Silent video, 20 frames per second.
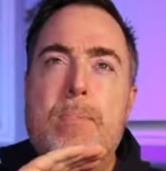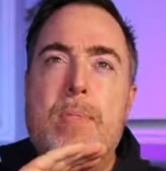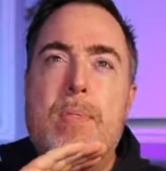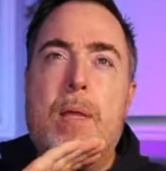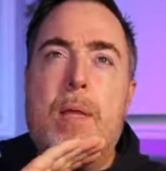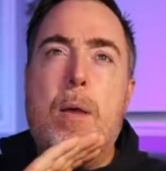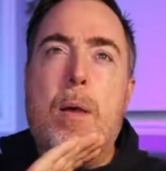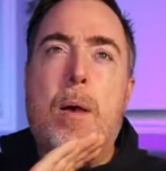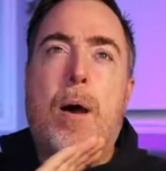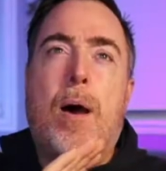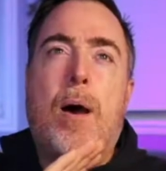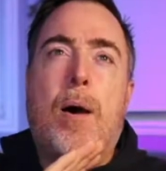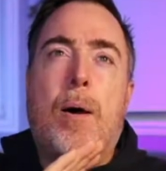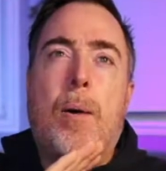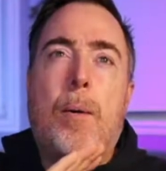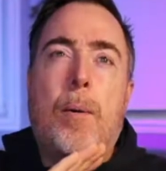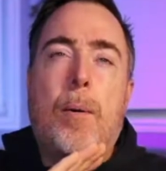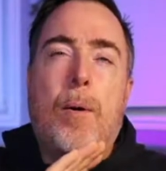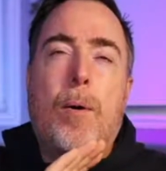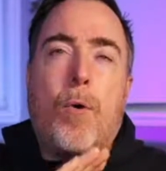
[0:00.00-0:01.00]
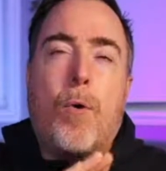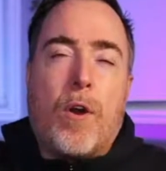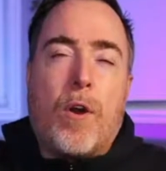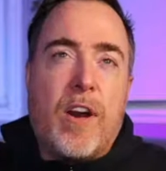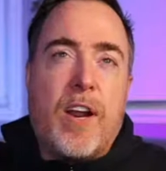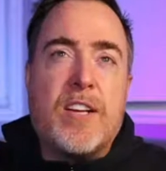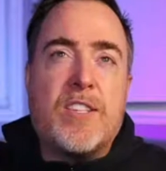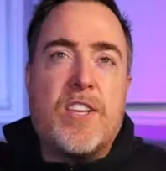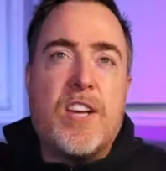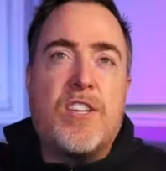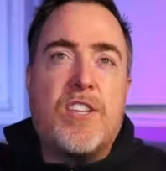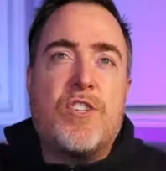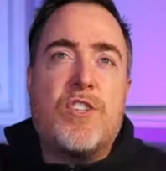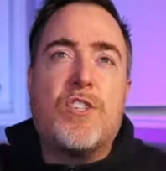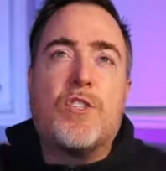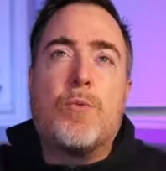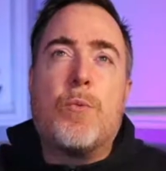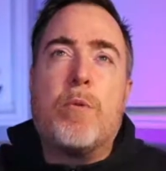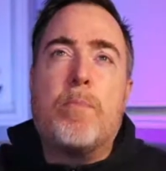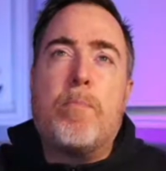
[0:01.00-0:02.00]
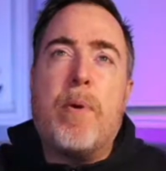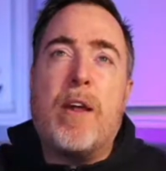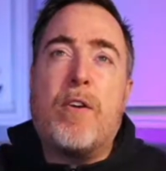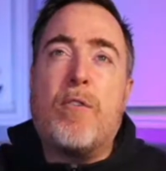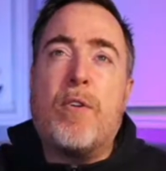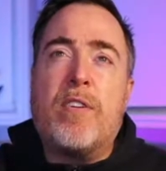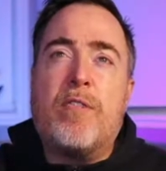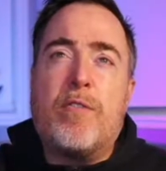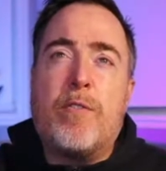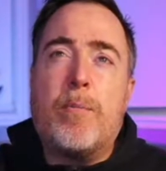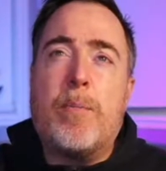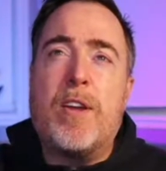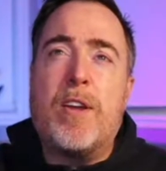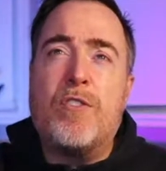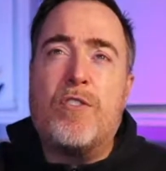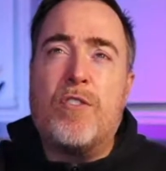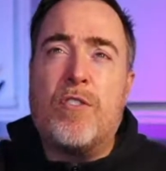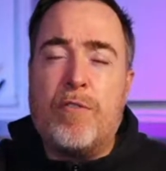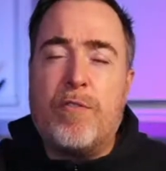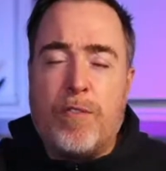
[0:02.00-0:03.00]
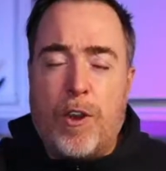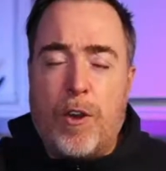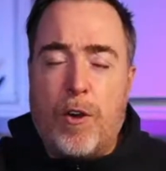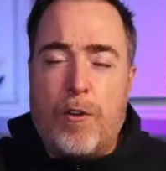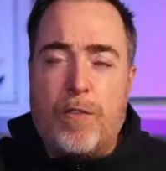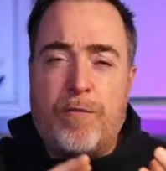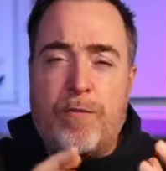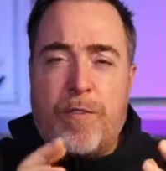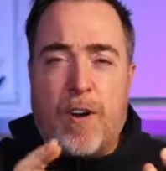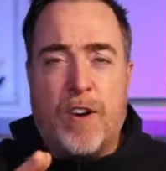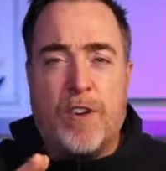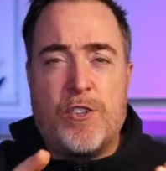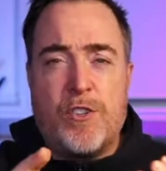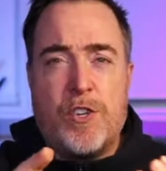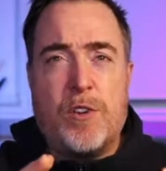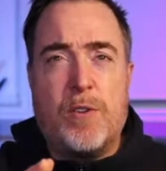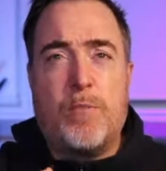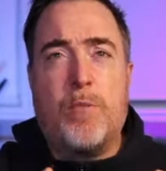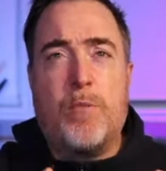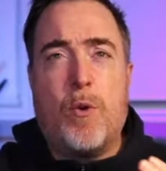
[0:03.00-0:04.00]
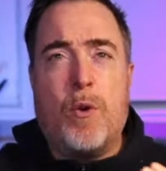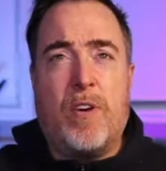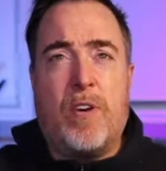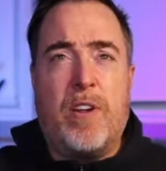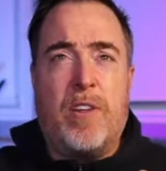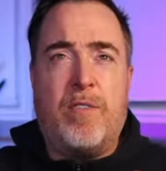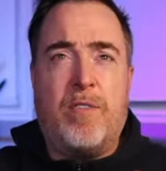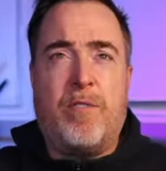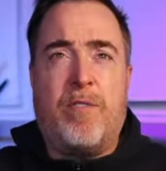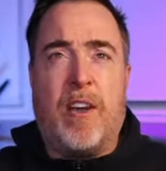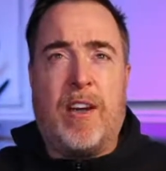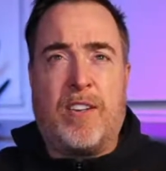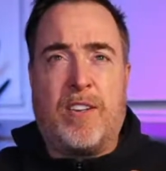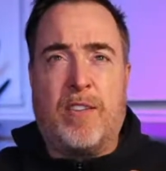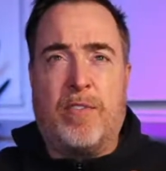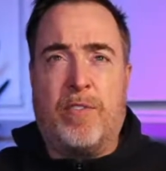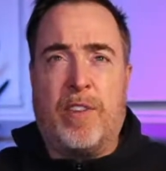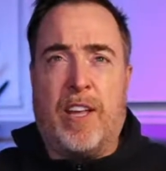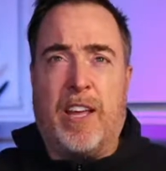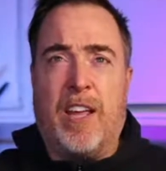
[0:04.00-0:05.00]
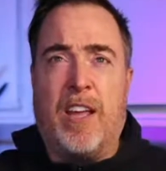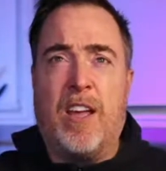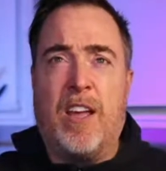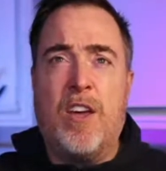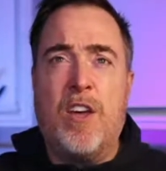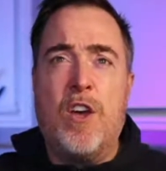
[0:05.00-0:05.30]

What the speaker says: organizations with better information flow function more effectively.